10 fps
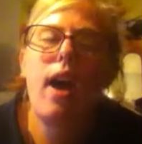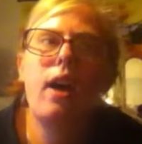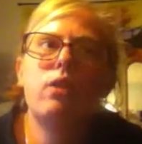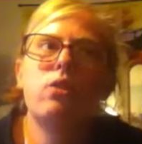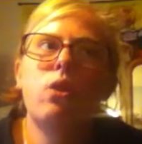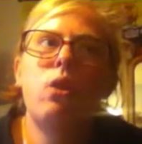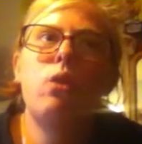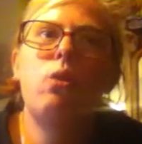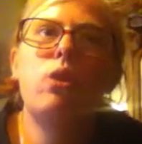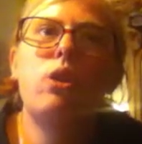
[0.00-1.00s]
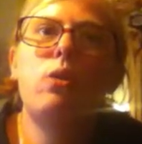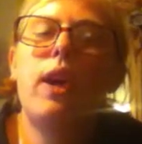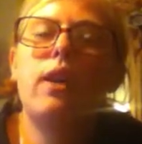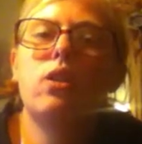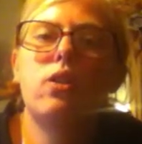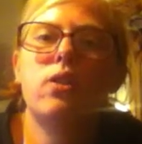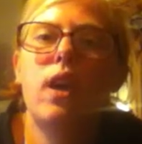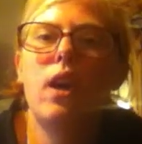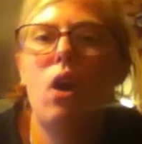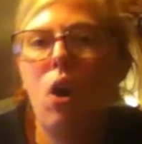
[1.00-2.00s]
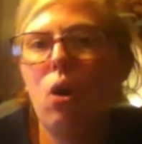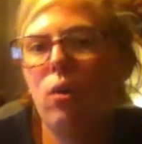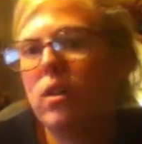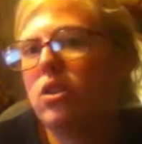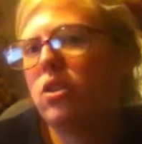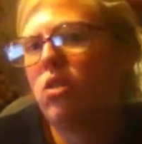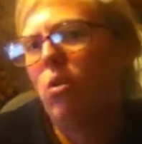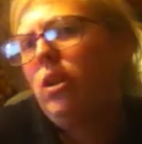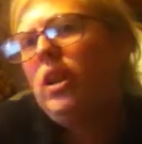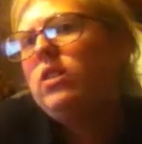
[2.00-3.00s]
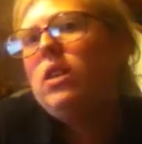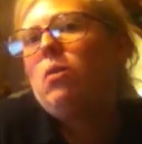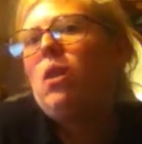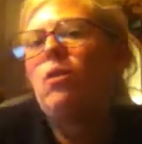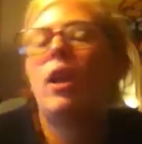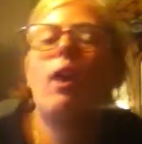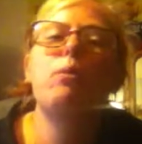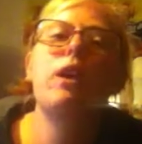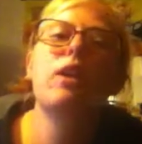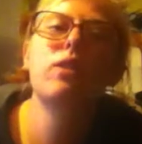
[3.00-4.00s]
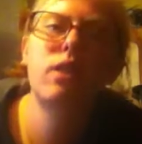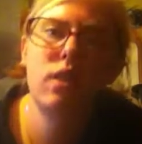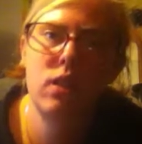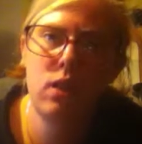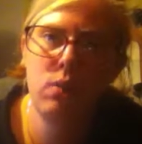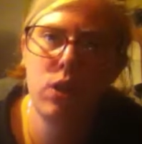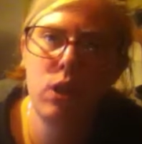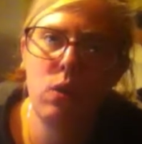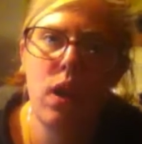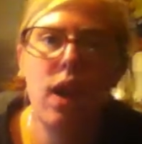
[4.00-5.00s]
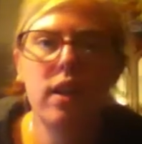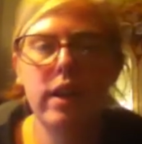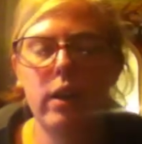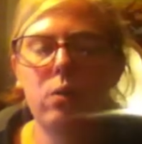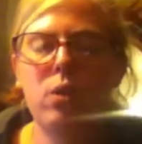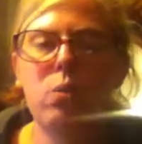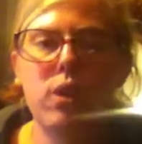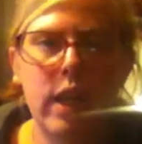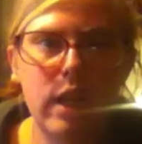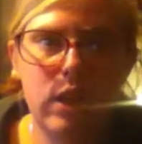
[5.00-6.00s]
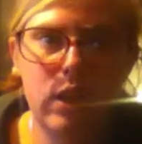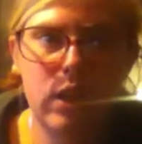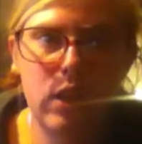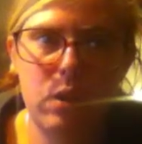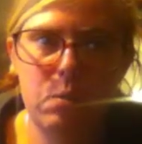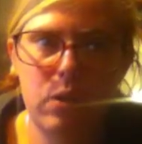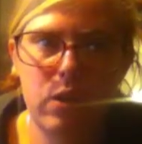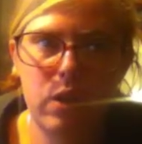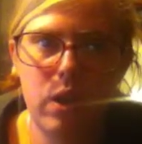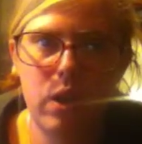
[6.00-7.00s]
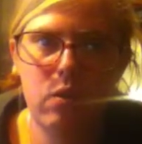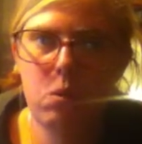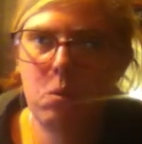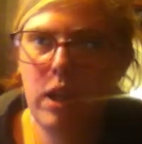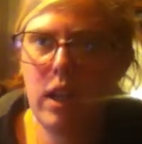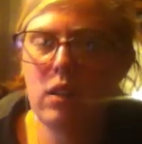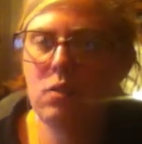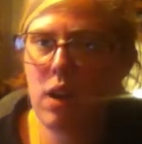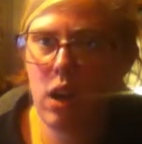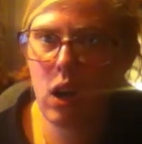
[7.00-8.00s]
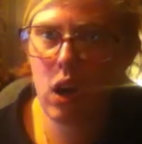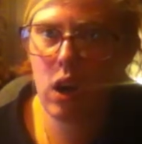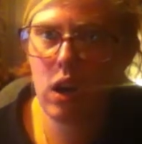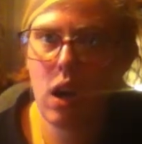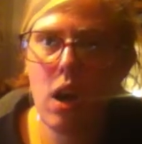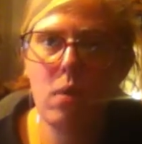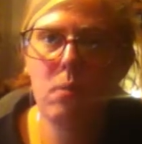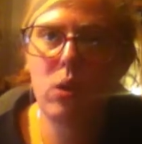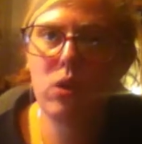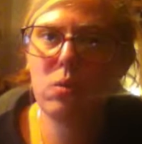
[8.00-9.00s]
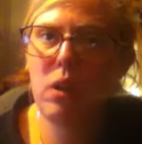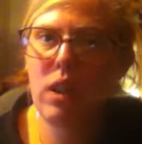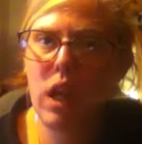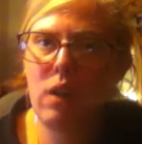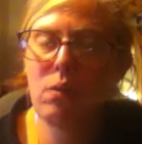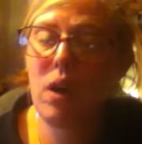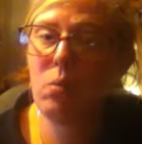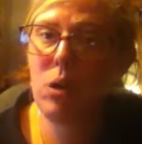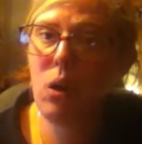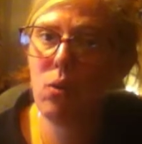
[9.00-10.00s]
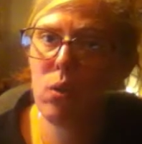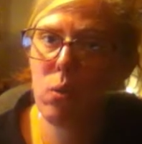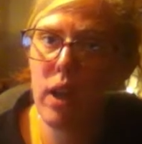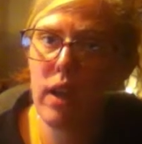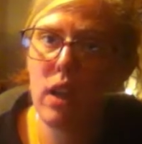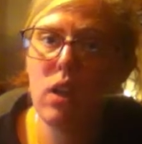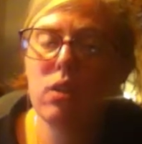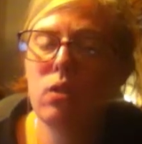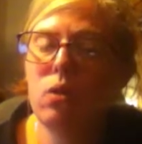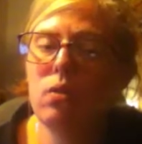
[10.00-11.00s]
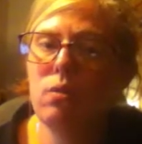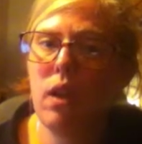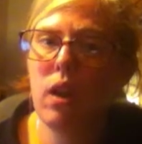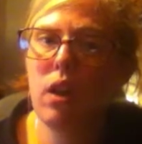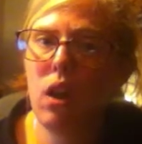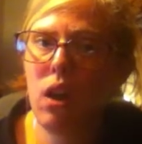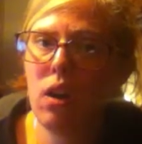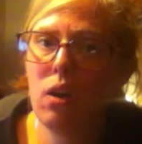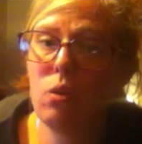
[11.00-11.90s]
And so you can't just say, oh, it's so easy or whatever. Yeah, because it's easy for you. Like with relationships. For me, it's very hard. Most of my life, I've been overweight. So it's very hard.